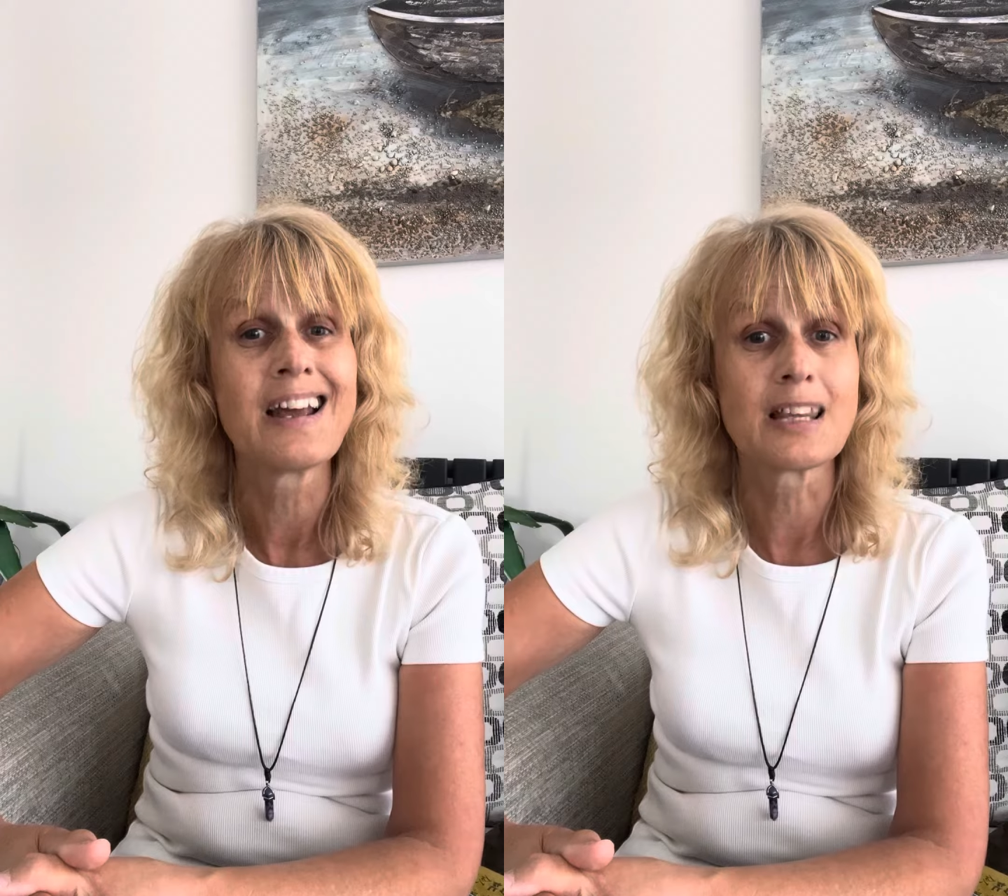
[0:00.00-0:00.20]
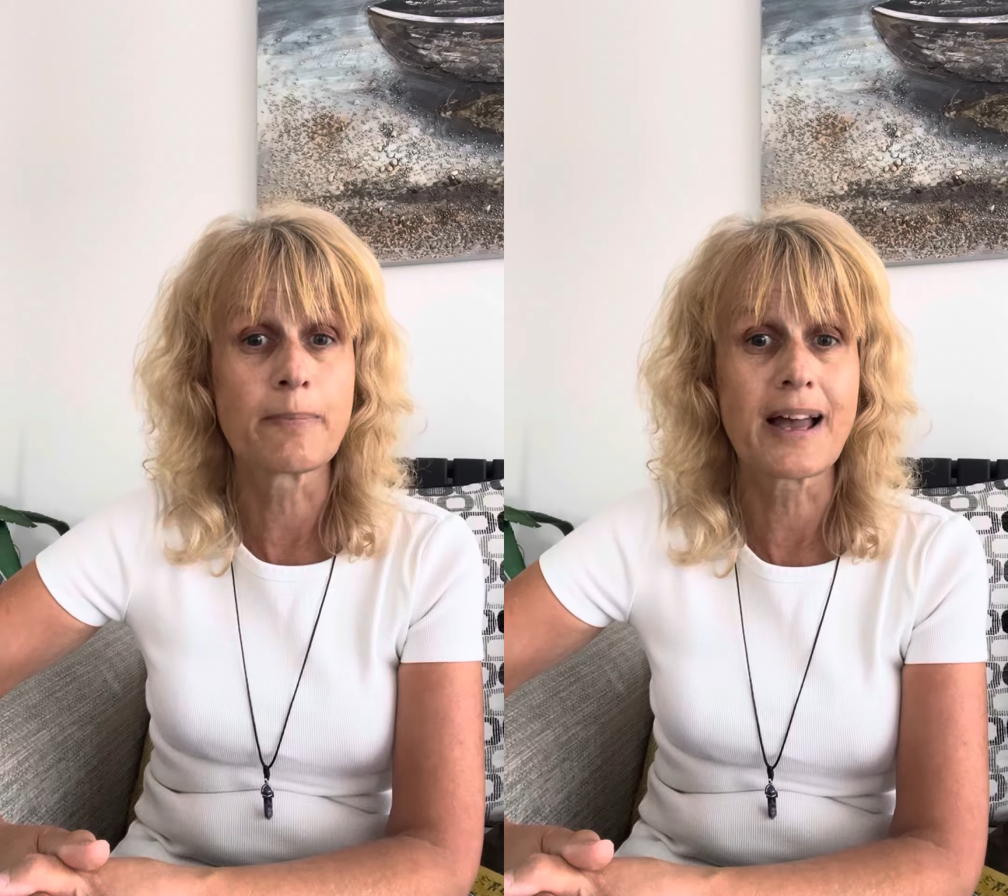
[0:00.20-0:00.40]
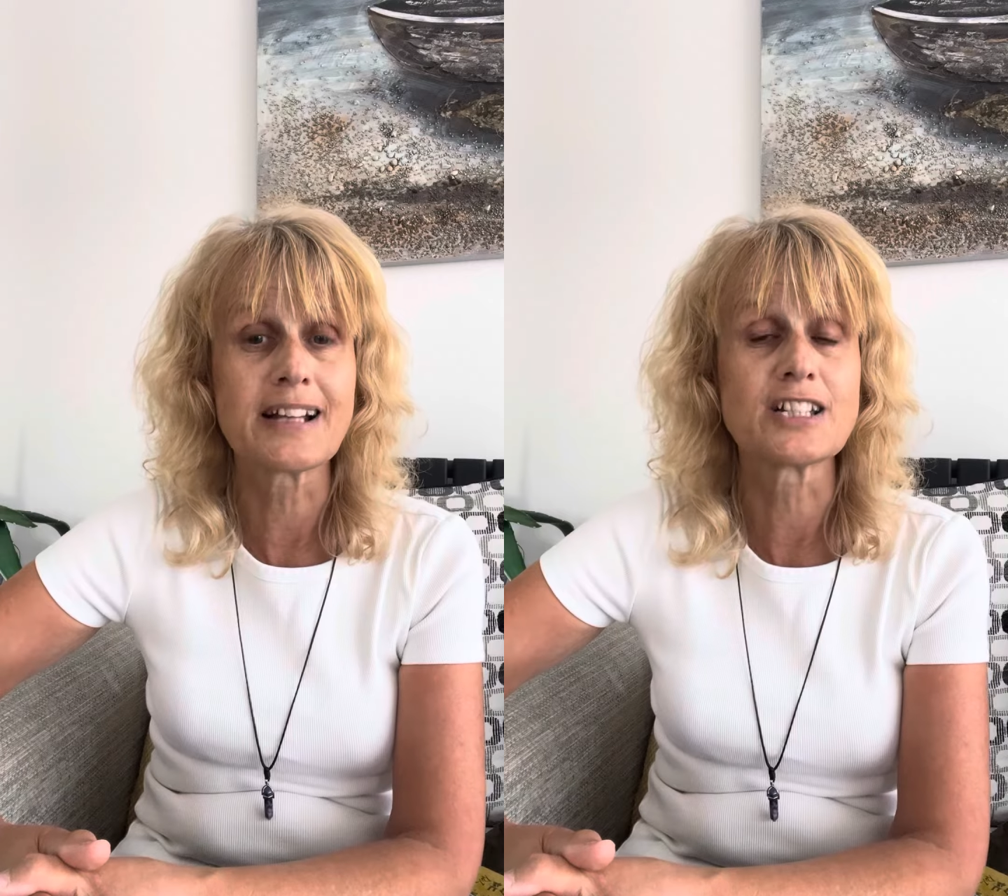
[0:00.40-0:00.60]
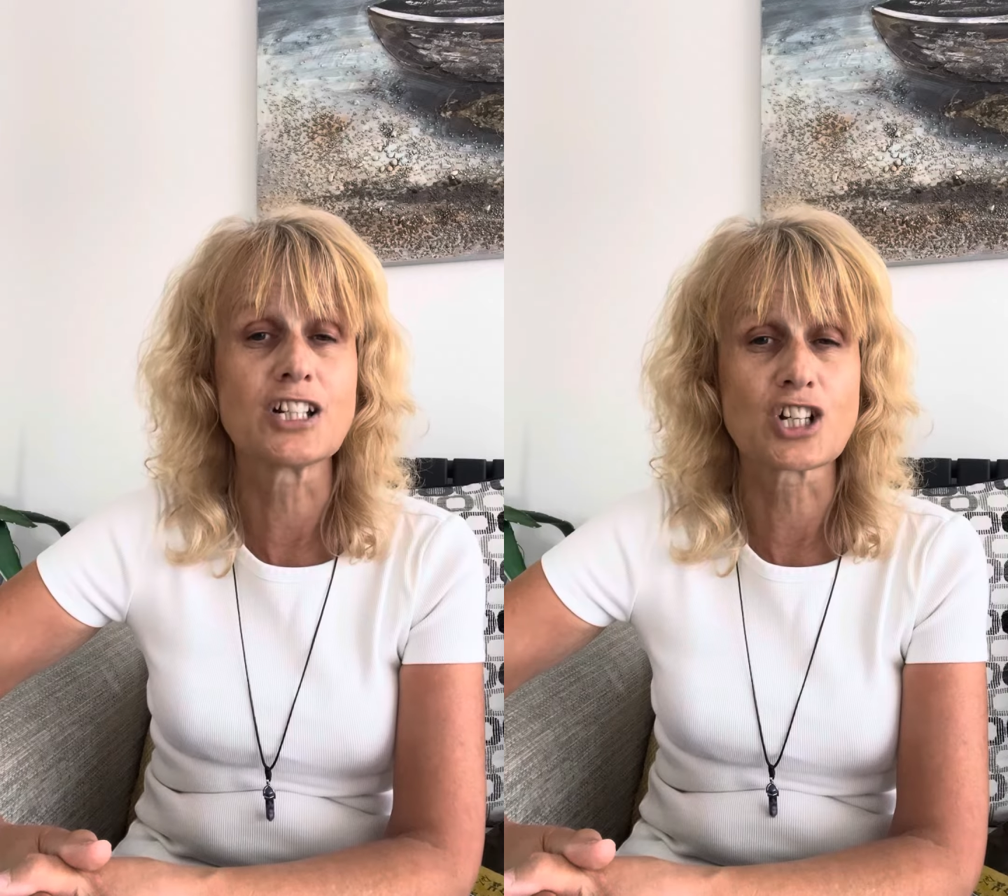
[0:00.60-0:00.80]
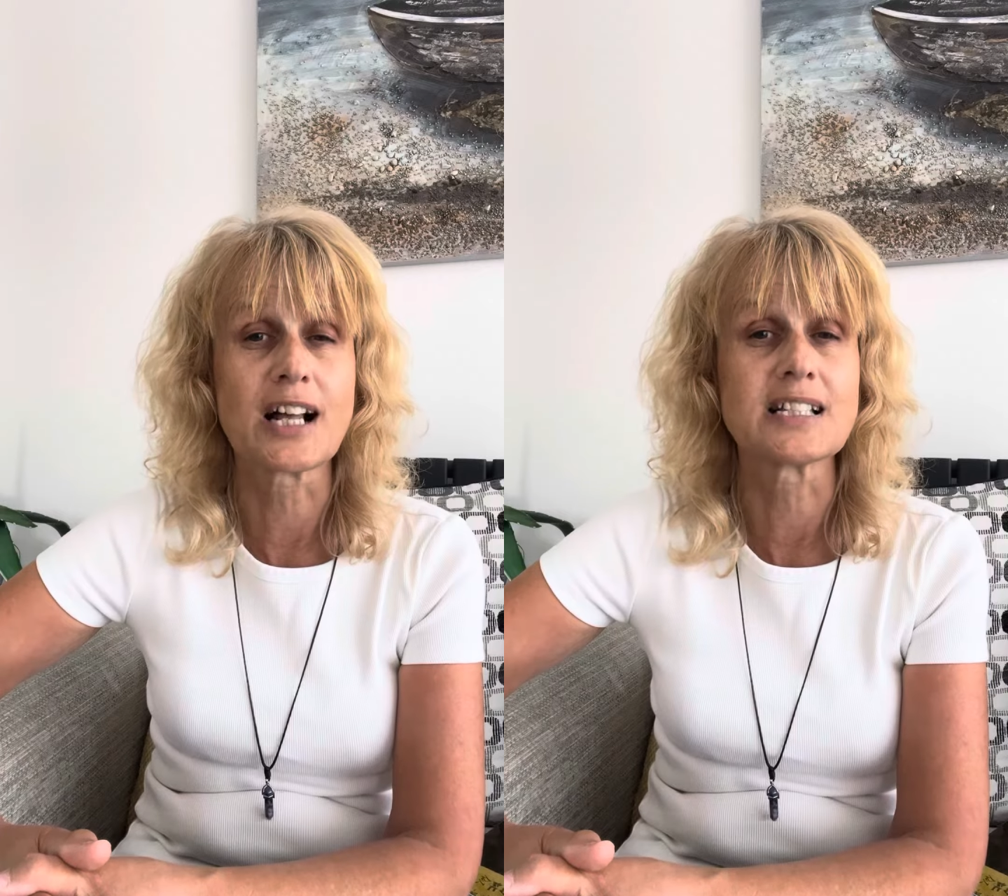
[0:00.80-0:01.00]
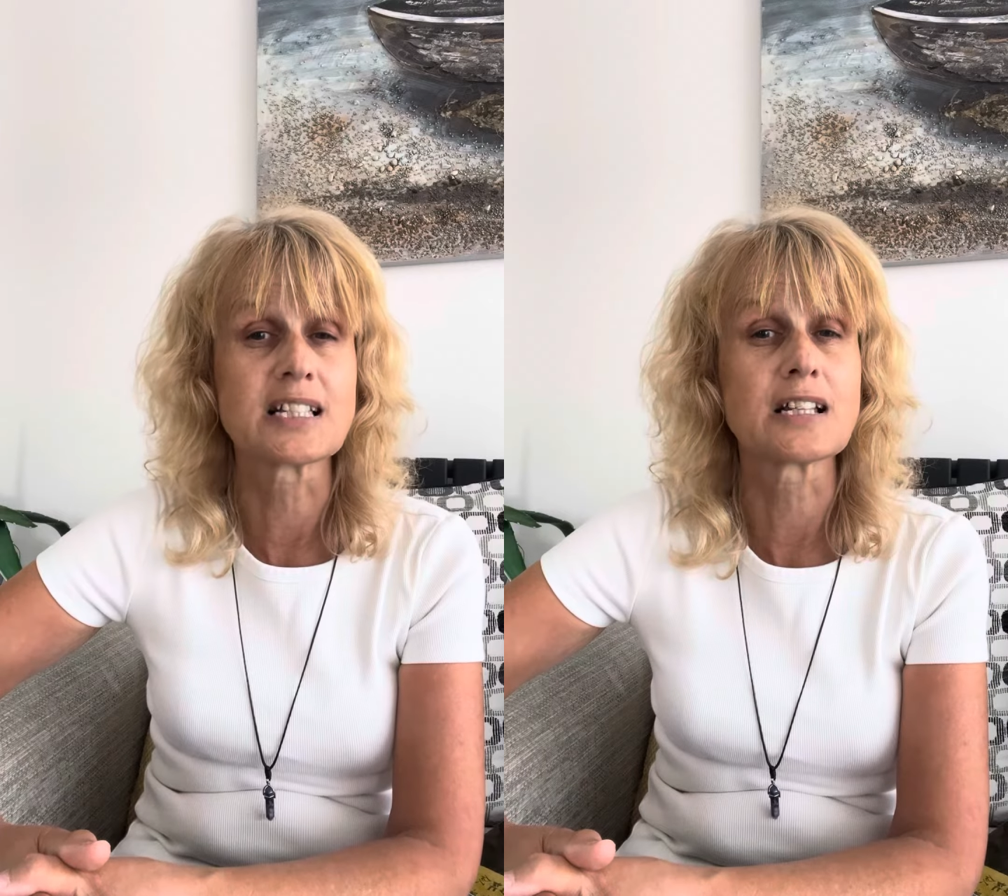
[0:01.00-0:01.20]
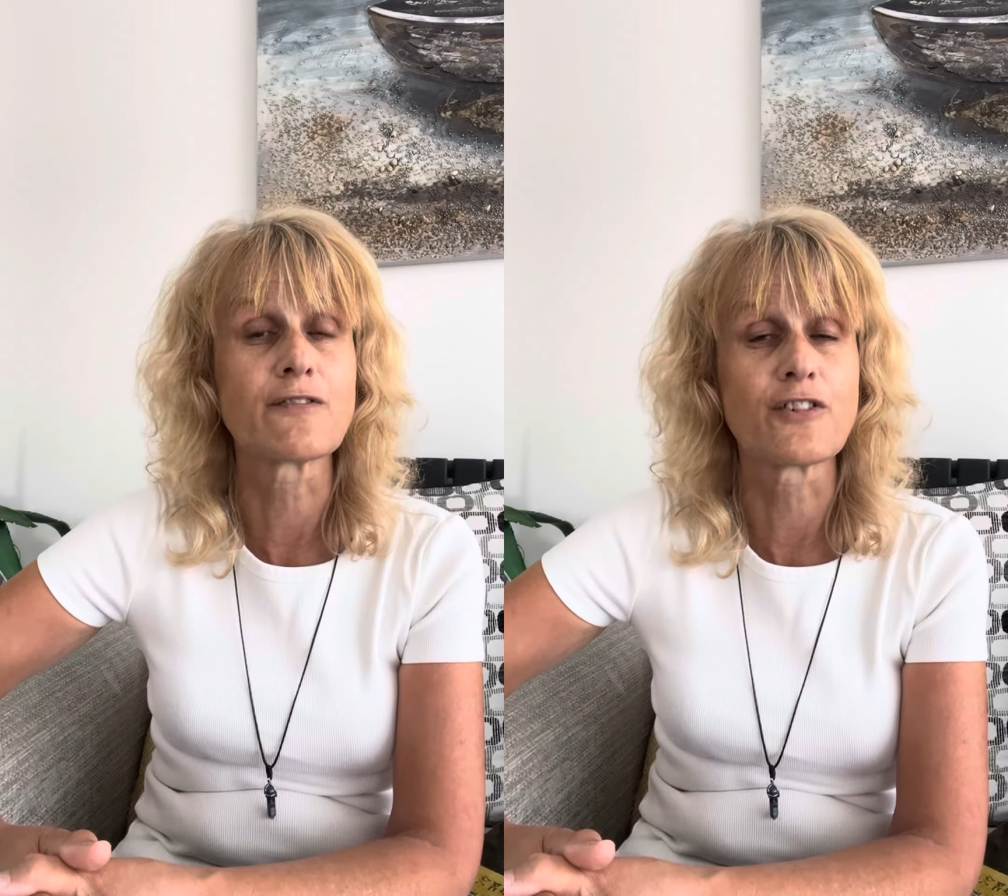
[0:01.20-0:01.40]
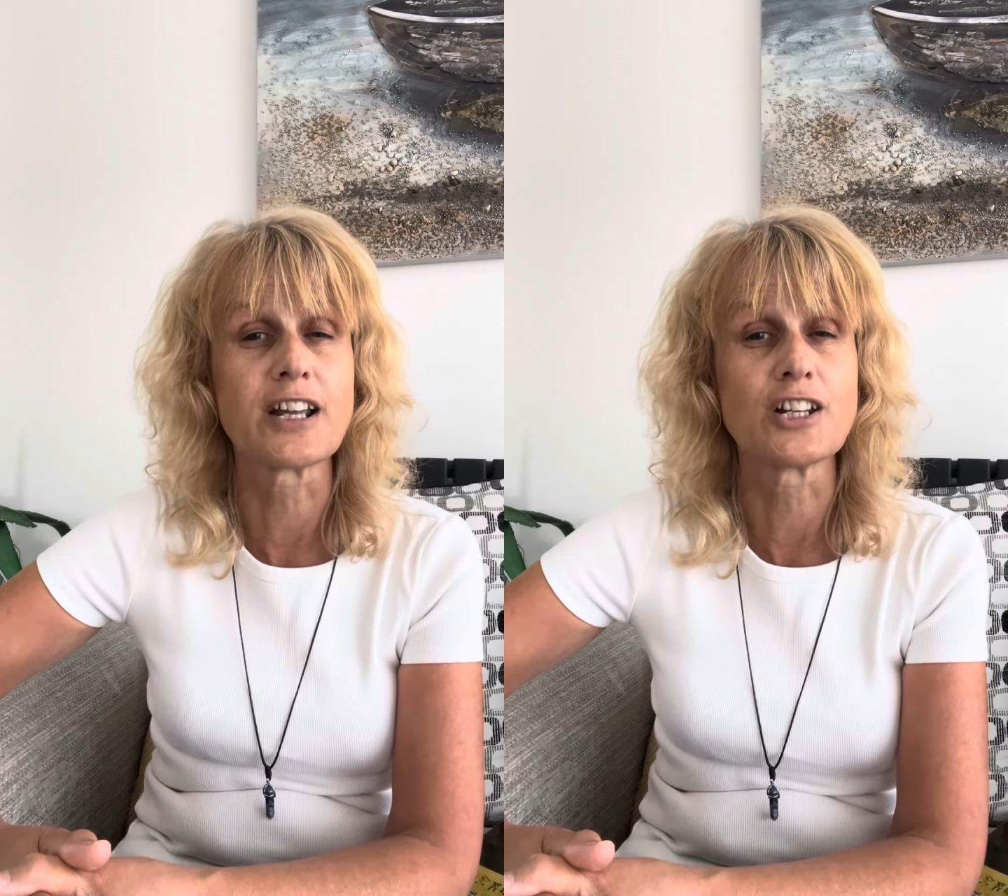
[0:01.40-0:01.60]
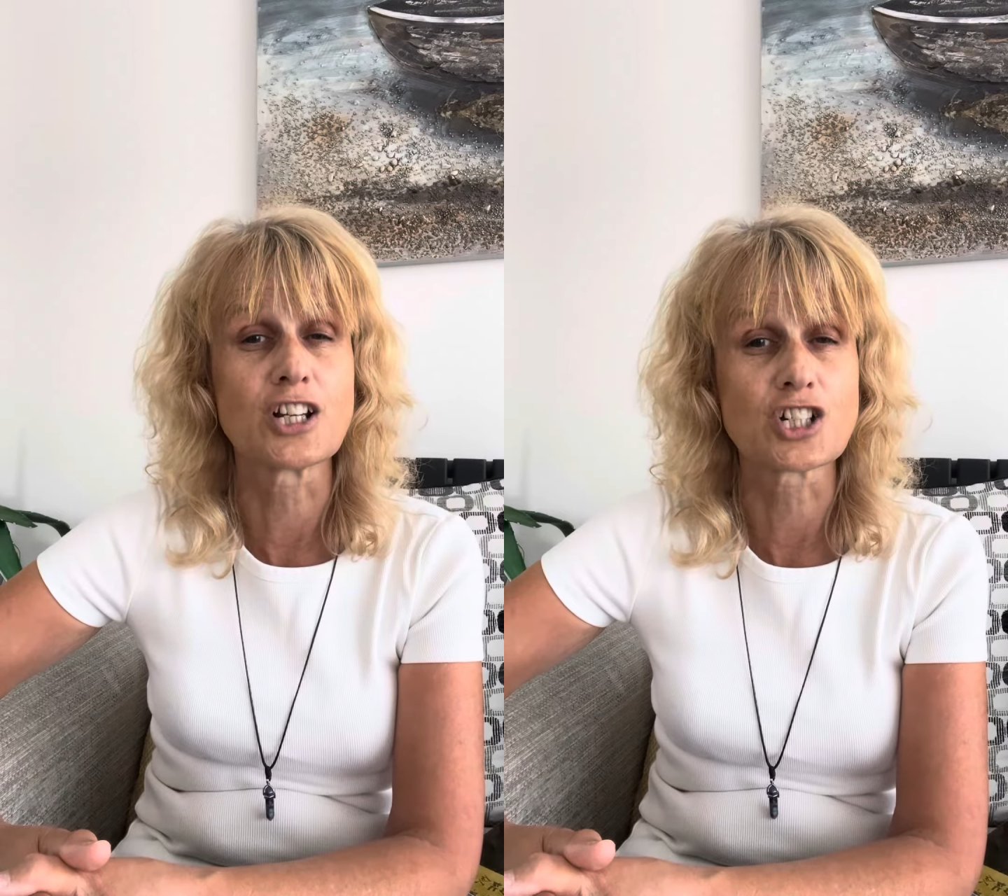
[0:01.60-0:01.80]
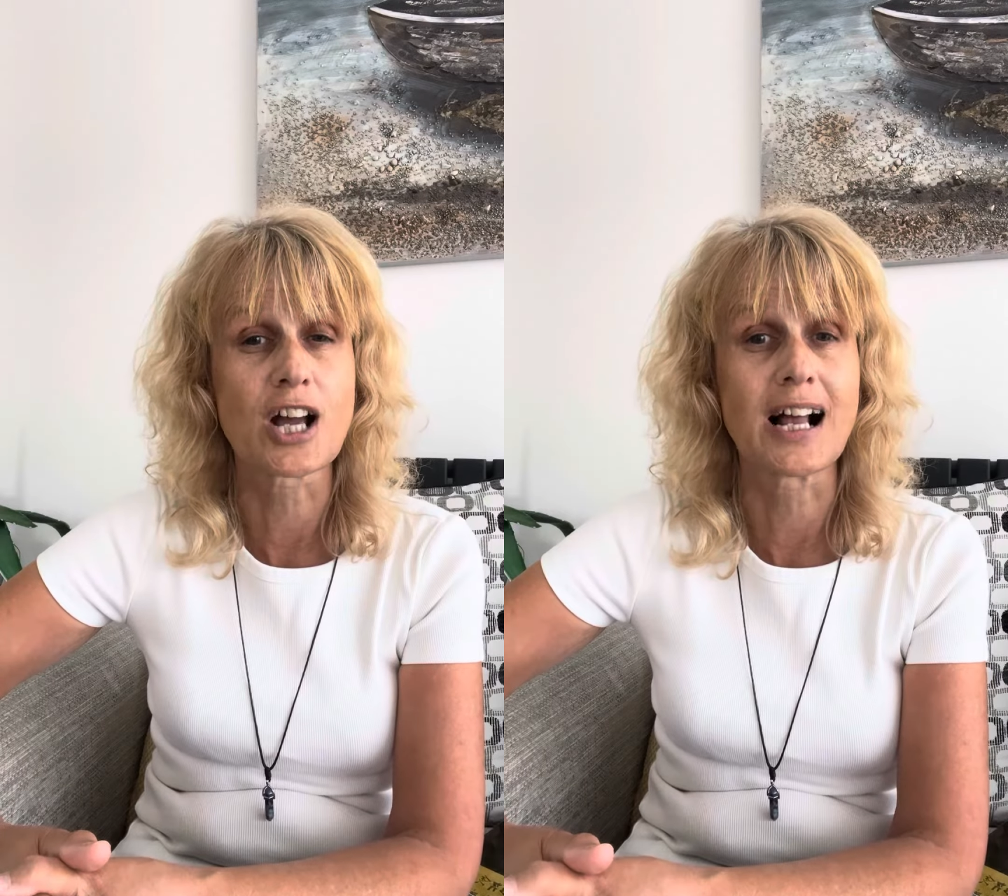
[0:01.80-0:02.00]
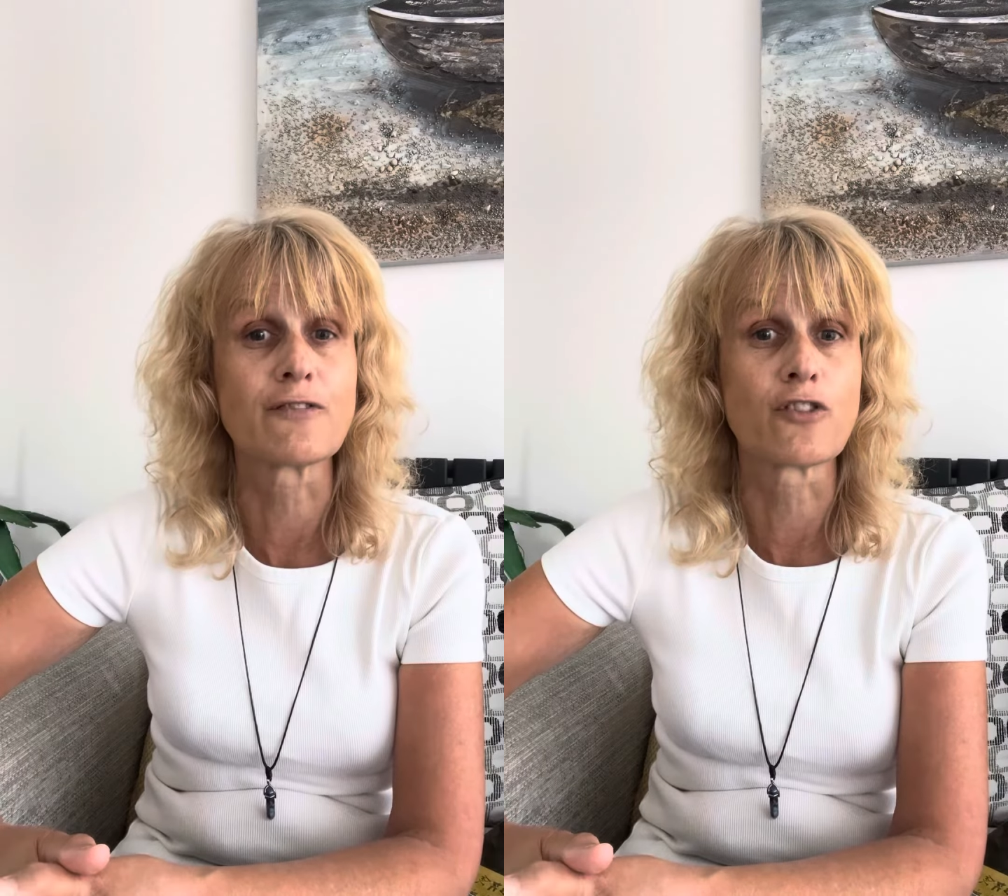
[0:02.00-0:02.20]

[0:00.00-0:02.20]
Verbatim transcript: the better your chances of freeing your child